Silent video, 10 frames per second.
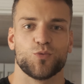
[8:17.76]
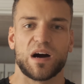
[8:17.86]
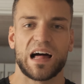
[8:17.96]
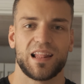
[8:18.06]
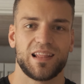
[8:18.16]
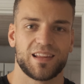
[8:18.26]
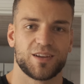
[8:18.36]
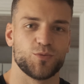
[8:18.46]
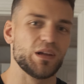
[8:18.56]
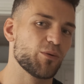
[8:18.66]
While
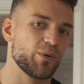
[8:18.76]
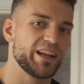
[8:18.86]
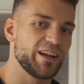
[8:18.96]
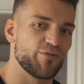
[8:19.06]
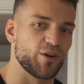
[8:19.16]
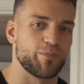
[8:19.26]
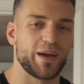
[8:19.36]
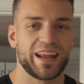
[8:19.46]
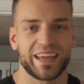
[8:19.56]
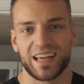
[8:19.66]
we are waiting for the
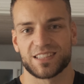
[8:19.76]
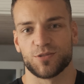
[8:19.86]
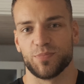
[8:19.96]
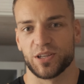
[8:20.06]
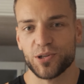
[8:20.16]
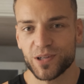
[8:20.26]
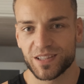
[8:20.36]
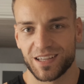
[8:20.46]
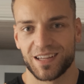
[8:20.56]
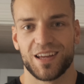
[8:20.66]
pancakes to be
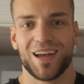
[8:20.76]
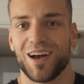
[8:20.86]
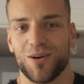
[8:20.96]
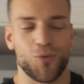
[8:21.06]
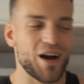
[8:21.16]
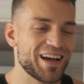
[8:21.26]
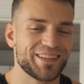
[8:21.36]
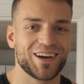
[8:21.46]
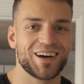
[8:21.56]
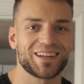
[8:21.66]
cooked, why
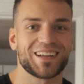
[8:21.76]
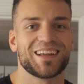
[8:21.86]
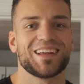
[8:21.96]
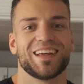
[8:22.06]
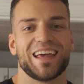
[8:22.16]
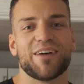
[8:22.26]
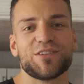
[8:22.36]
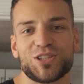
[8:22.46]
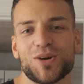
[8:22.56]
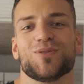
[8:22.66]
not have
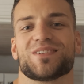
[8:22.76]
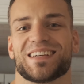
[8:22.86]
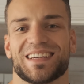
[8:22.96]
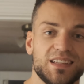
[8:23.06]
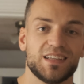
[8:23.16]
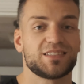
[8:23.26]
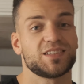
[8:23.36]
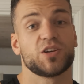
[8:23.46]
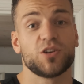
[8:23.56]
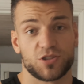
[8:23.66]
a joke? It's
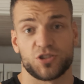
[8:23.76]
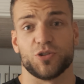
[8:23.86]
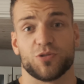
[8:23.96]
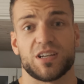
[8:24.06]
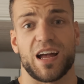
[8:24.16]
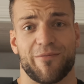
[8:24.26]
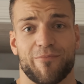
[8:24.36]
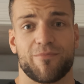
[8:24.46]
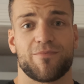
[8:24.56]
the curse joke time.